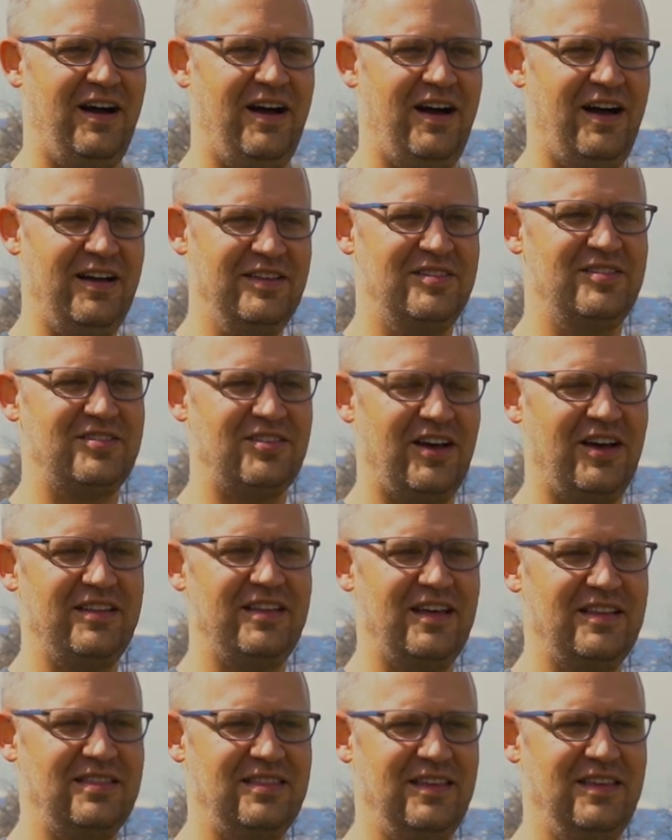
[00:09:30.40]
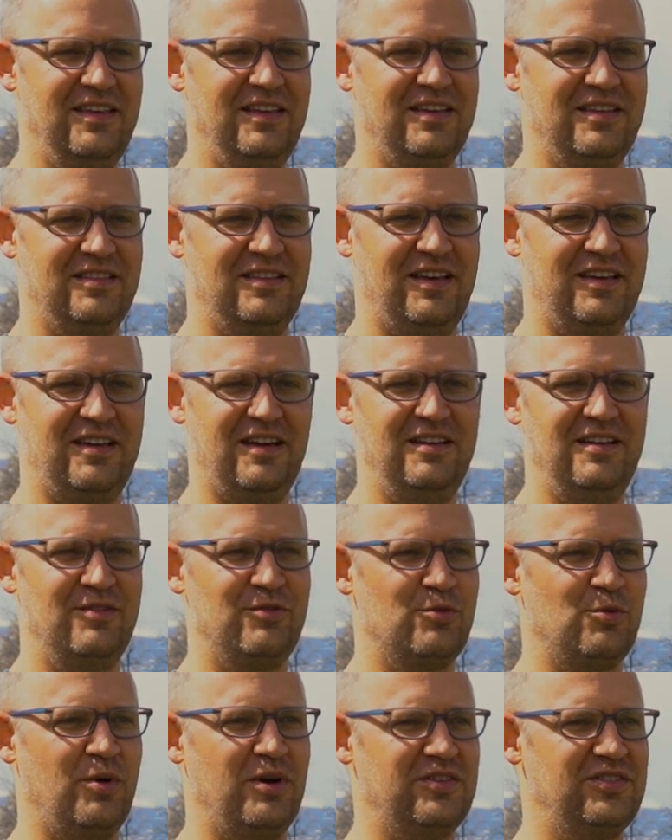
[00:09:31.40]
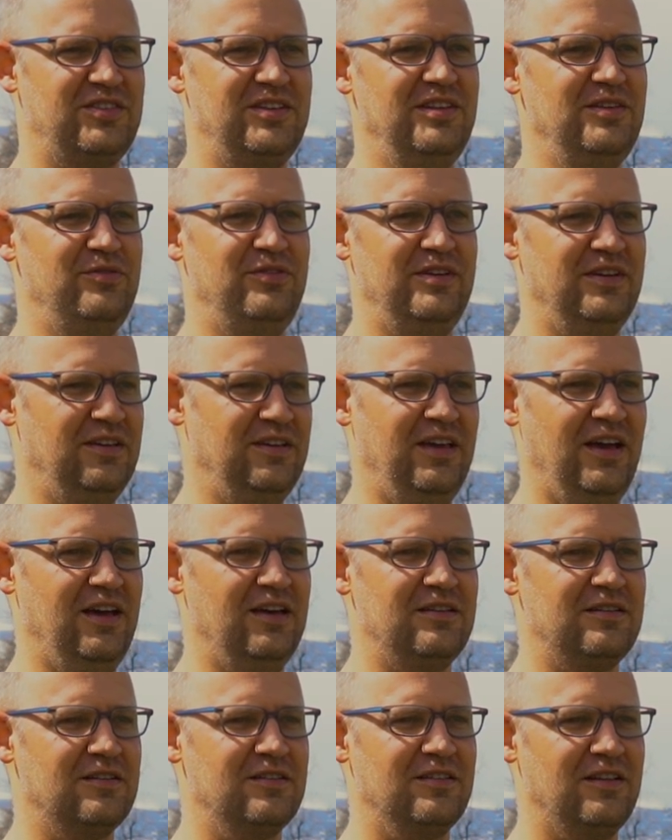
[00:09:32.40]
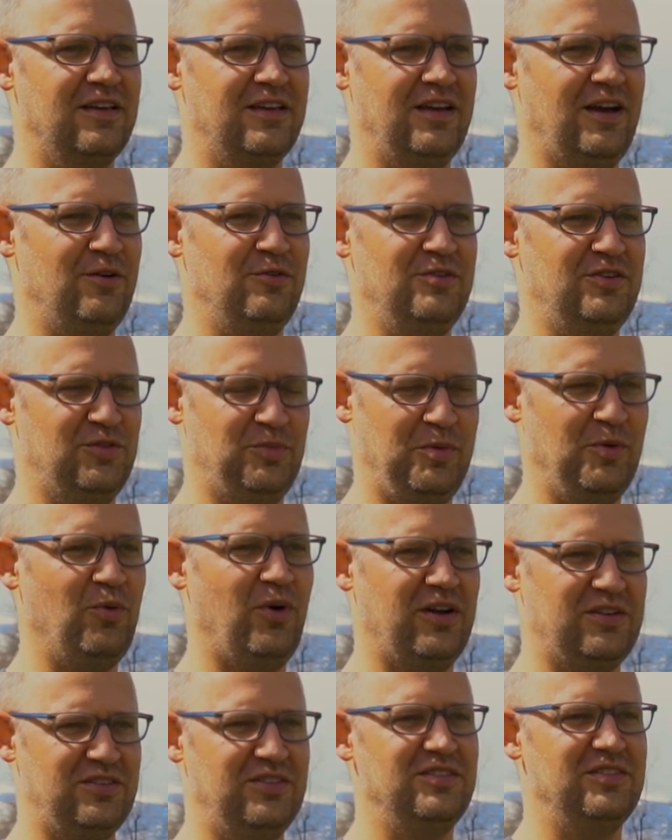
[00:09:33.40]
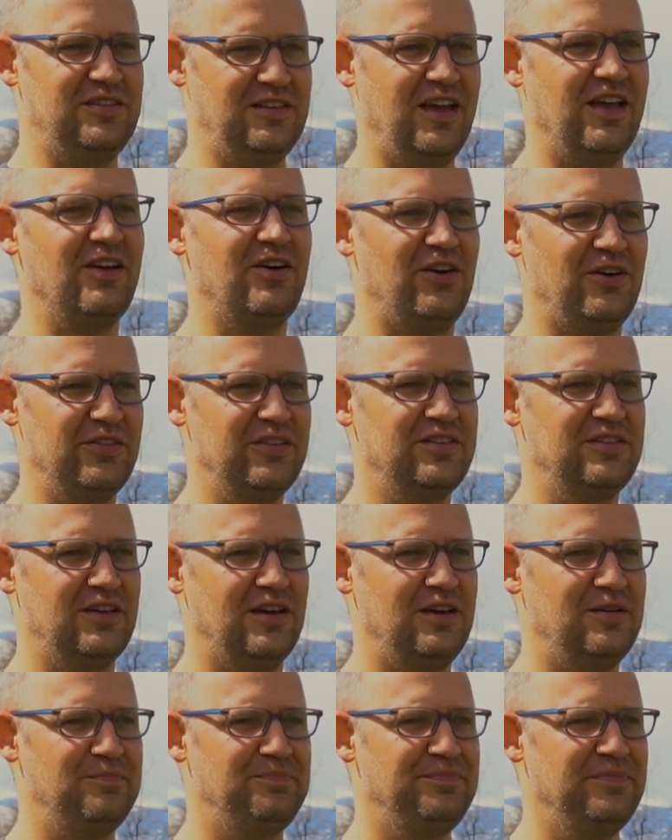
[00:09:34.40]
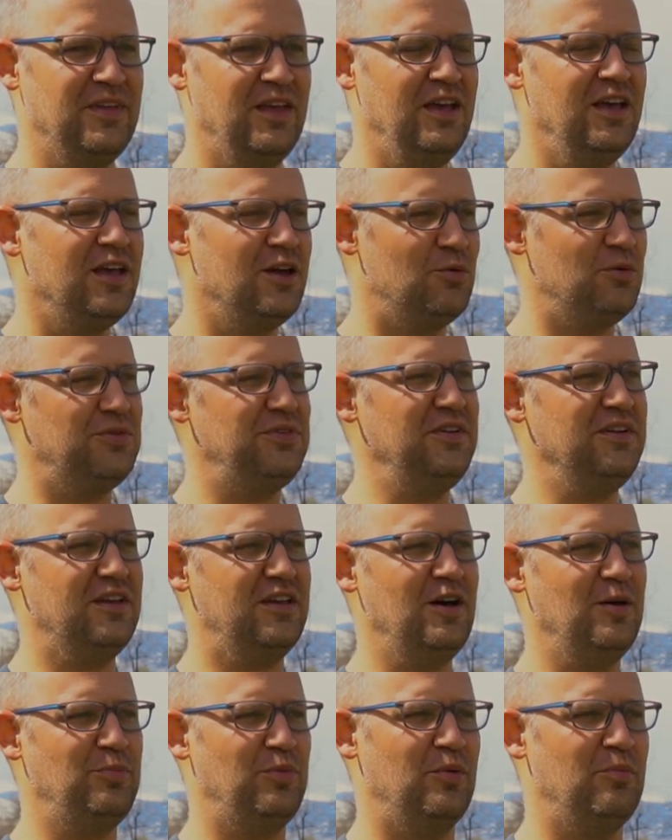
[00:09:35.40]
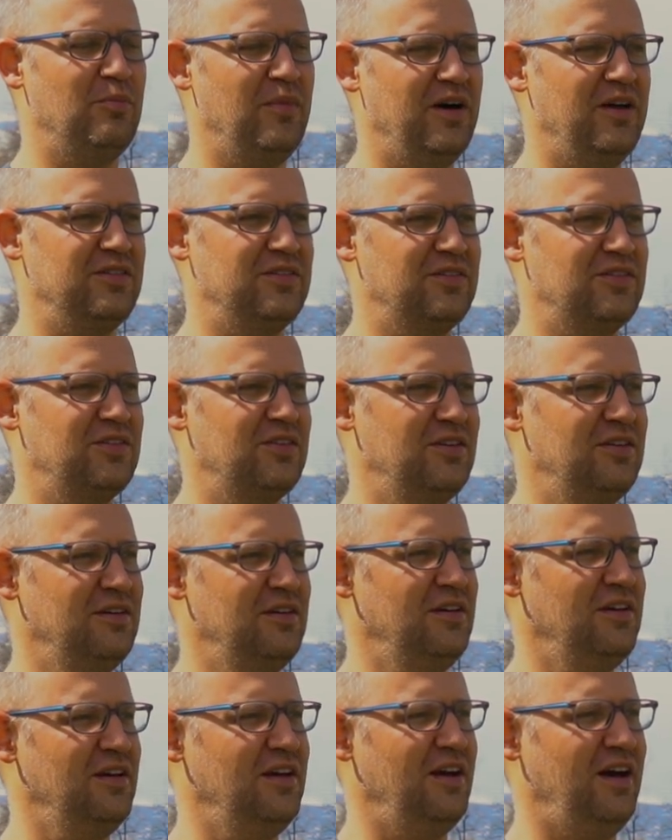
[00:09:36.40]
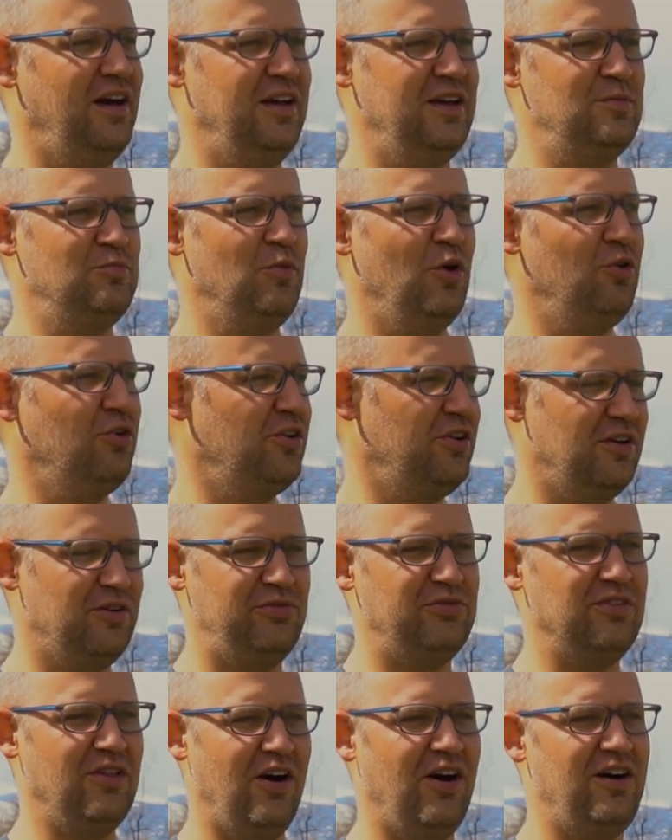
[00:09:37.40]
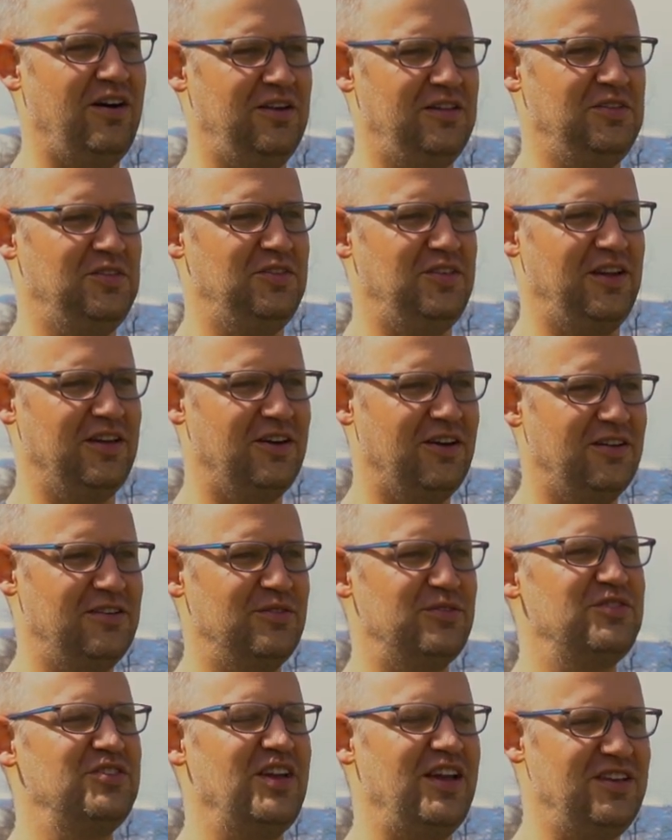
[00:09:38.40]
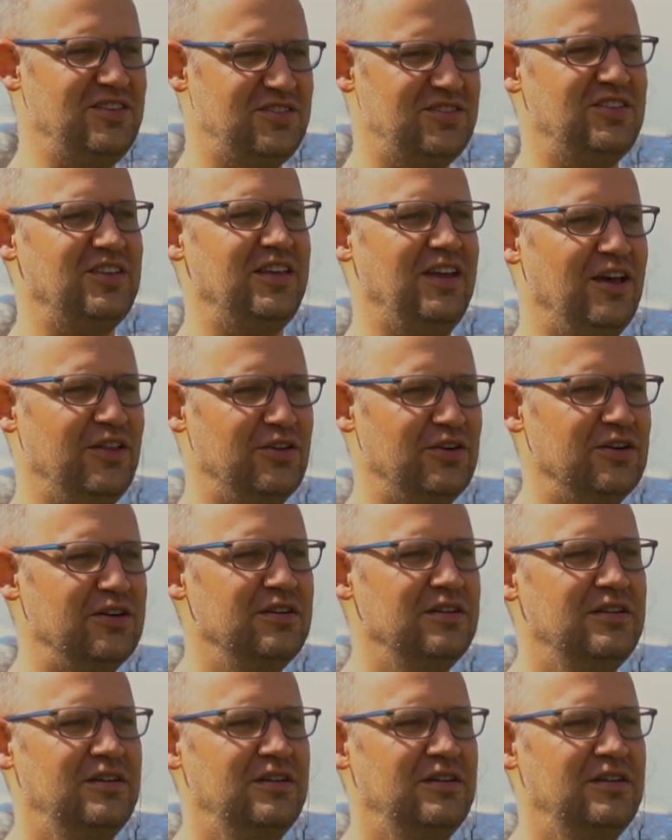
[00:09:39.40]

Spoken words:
I saw that thing and like I never watched TV again. Like I would just be watching the tank all the time. And within a couple months, I had mowed enough lawns that I got enough change together